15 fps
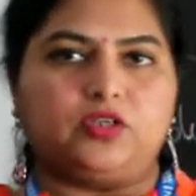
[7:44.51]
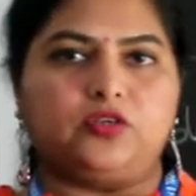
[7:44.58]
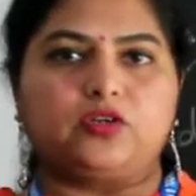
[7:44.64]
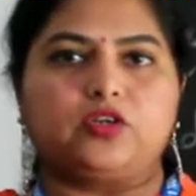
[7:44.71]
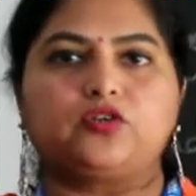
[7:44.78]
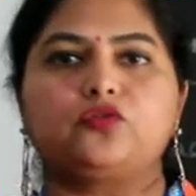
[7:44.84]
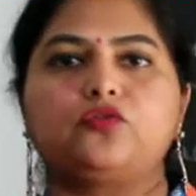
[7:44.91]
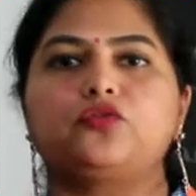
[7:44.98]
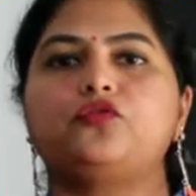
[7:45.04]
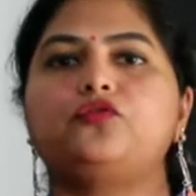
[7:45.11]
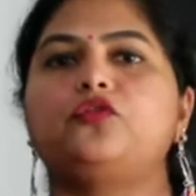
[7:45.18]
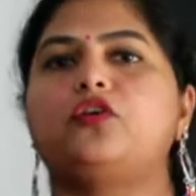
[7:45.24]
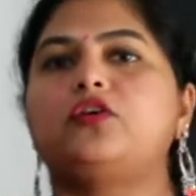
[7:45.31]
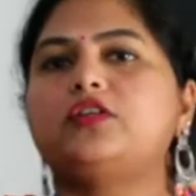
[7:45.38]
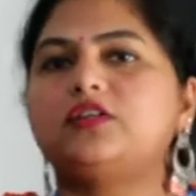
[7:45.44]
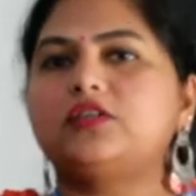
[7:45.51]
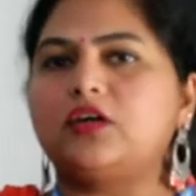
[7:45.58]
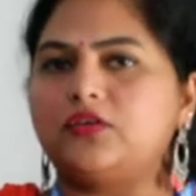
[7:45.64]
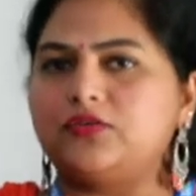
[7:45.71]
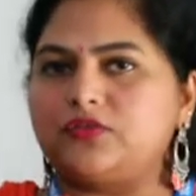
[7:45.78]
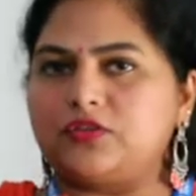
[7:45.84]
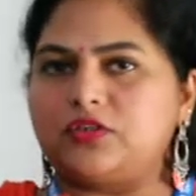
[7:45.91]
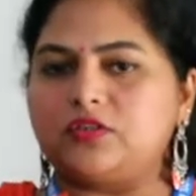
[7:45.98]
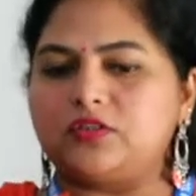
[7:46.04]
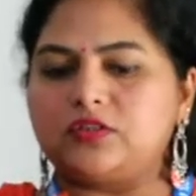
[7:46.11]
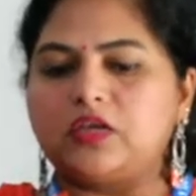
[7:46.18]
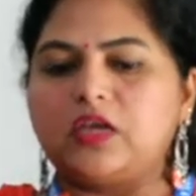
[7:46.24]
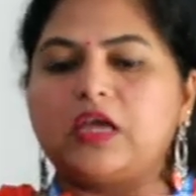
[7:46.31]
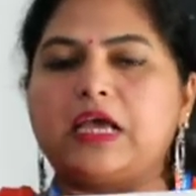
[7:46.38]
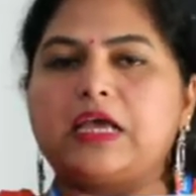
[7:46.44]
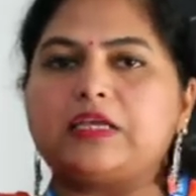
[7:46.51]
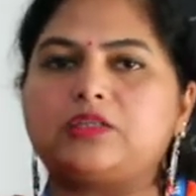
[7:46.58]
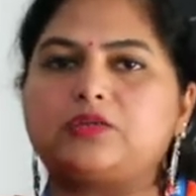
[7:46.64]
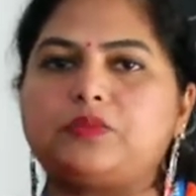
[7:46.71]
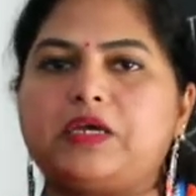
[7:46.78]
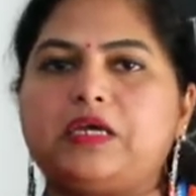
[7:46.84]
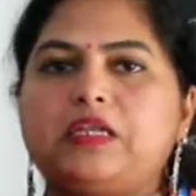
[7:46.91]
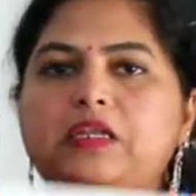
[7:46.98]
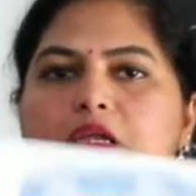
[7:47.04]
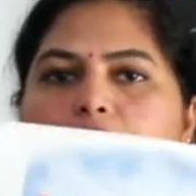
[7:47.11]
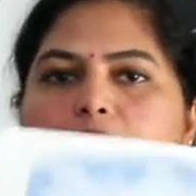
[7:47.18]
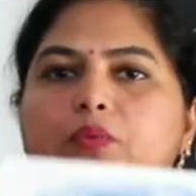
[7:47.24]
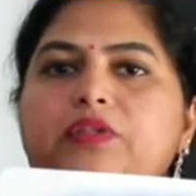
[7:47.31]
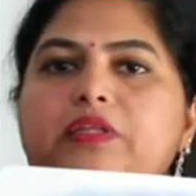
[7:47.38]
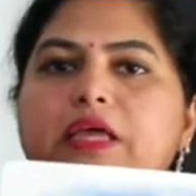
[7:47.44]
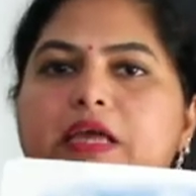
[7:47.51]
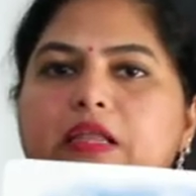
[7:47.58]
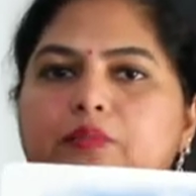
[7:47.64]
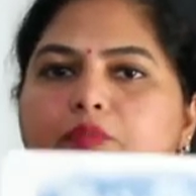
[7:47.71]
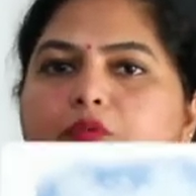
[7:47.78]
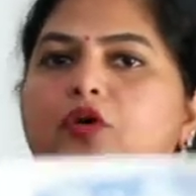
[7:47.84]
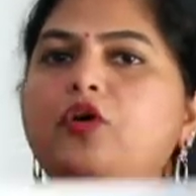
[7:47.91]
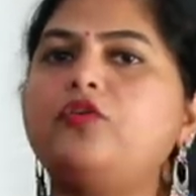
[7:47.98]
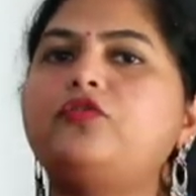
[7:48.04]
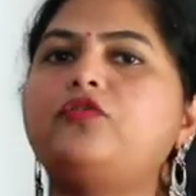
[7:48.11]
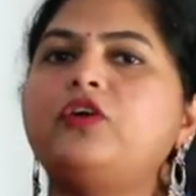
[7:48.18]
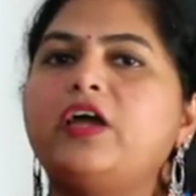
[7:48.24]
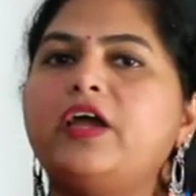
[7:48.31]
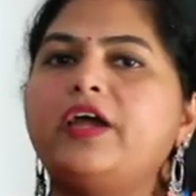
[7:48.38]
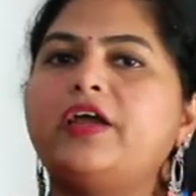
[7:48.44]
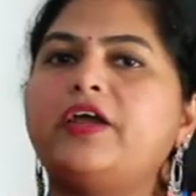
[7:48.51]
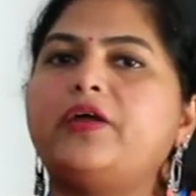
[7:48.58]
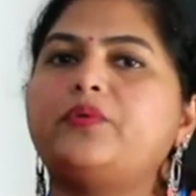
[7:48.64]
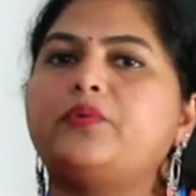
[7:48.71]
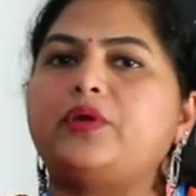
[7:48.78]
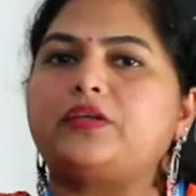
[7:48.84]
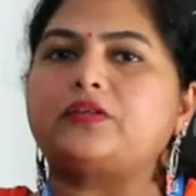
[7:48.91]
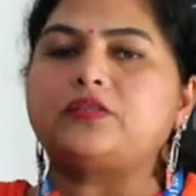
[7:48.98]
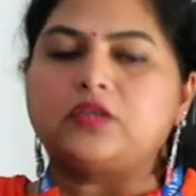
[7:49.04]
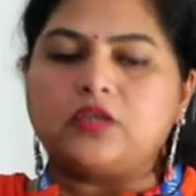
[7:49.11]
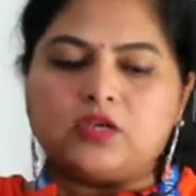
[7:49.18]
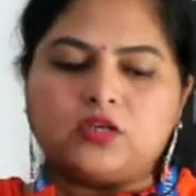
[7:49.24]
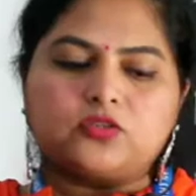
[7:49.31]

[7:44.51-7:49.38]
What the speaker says: You can go to foreign countries as well with the help of airways.